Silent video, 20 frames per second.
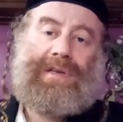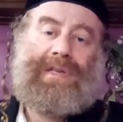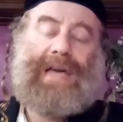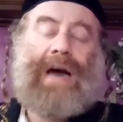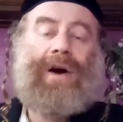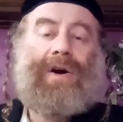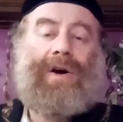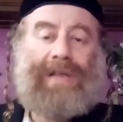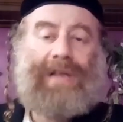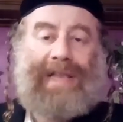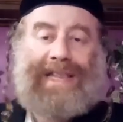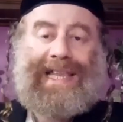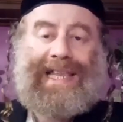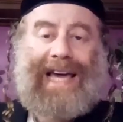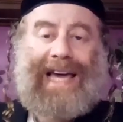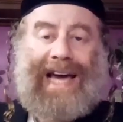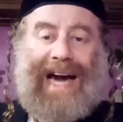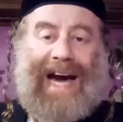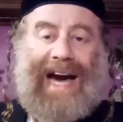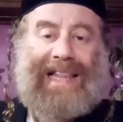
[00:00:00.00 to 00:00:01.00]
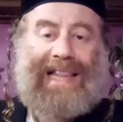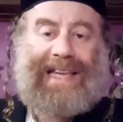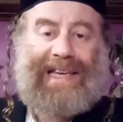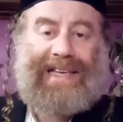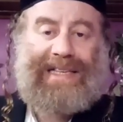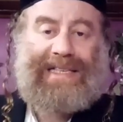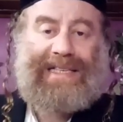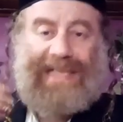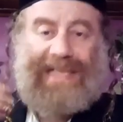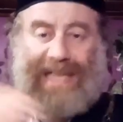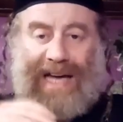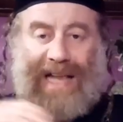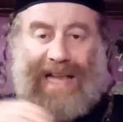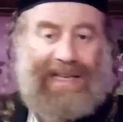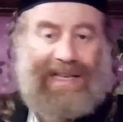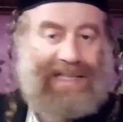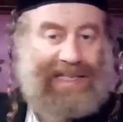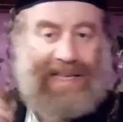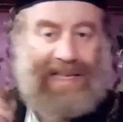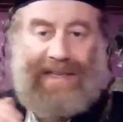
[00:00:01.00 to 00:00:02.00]
Yeah, or the colleagues
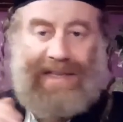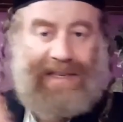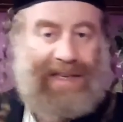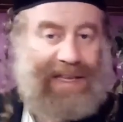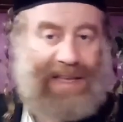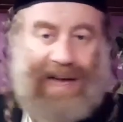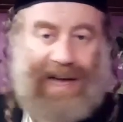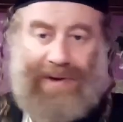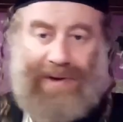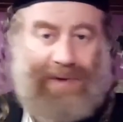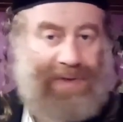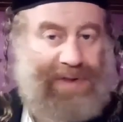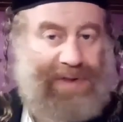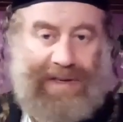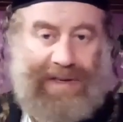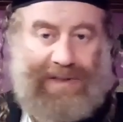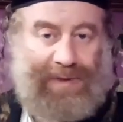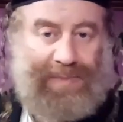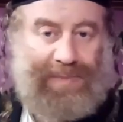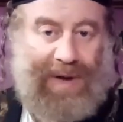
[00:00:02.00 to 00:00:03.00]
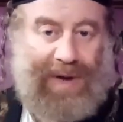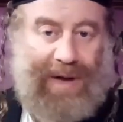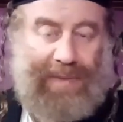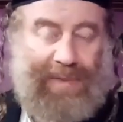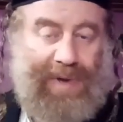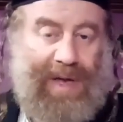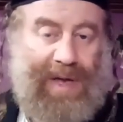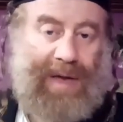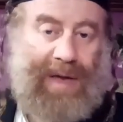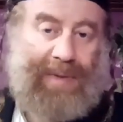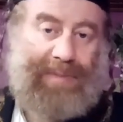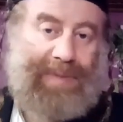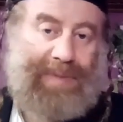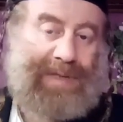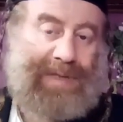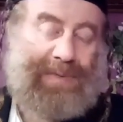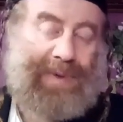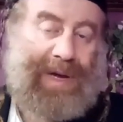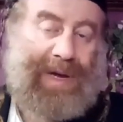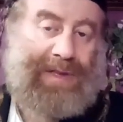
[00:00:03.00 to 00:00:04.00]
colleagues can can argue. There is no problem.
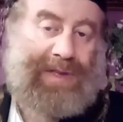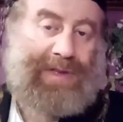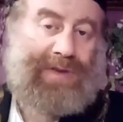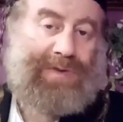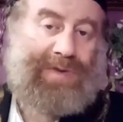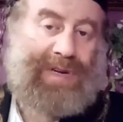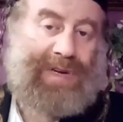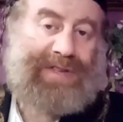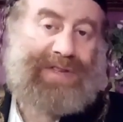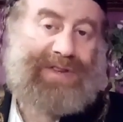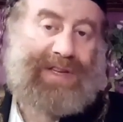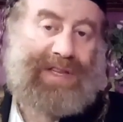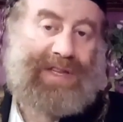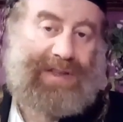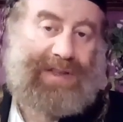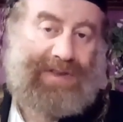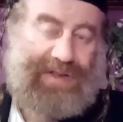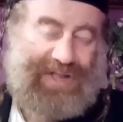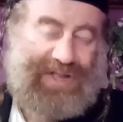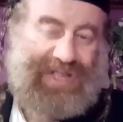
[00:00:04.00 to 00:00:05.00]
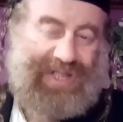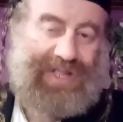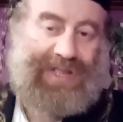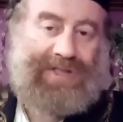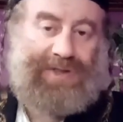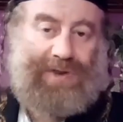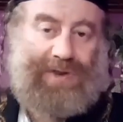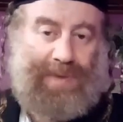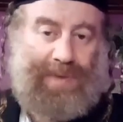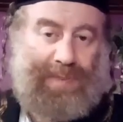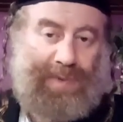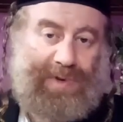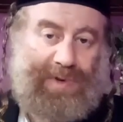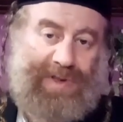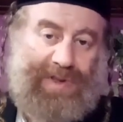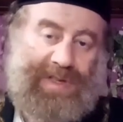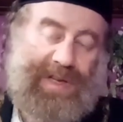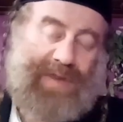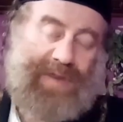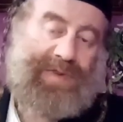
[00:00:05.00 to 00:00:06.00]
But when you contradict your teacher, so you put
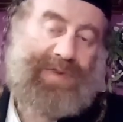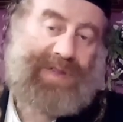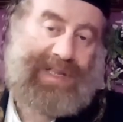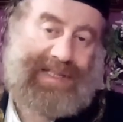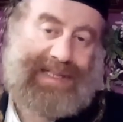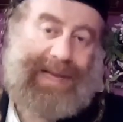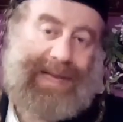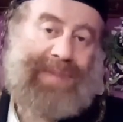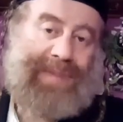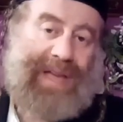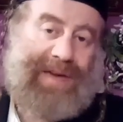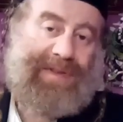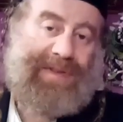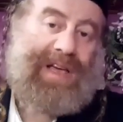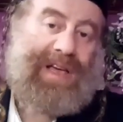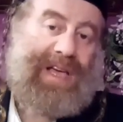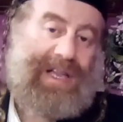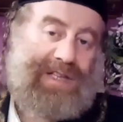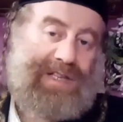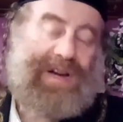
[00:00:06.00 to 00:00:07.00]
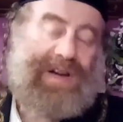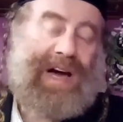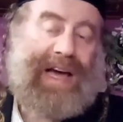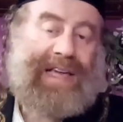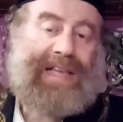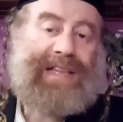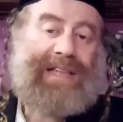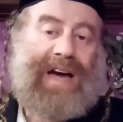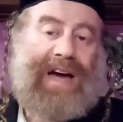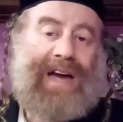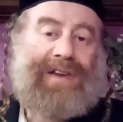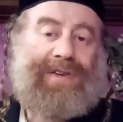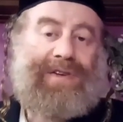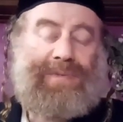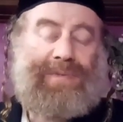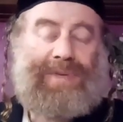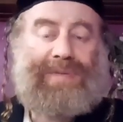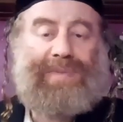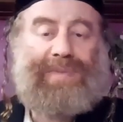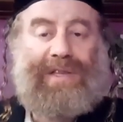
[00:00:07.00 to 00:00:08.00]
yourself on the same level. So I can
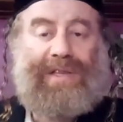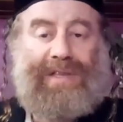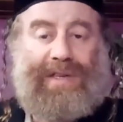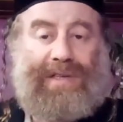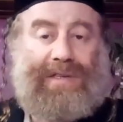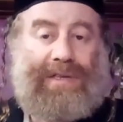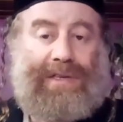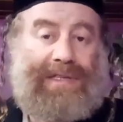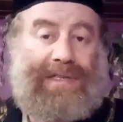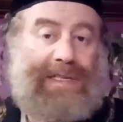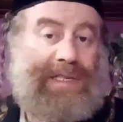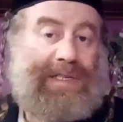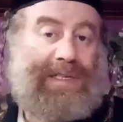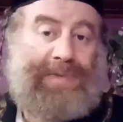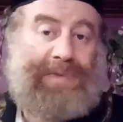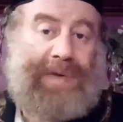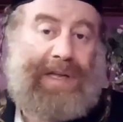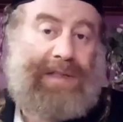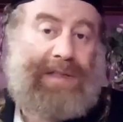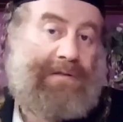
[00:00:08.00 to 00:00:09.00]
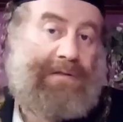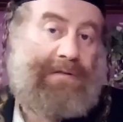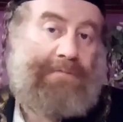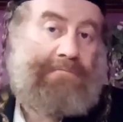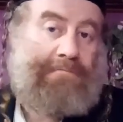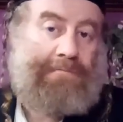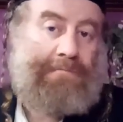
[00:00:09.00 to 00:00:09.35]
argue with my teacher. Since when?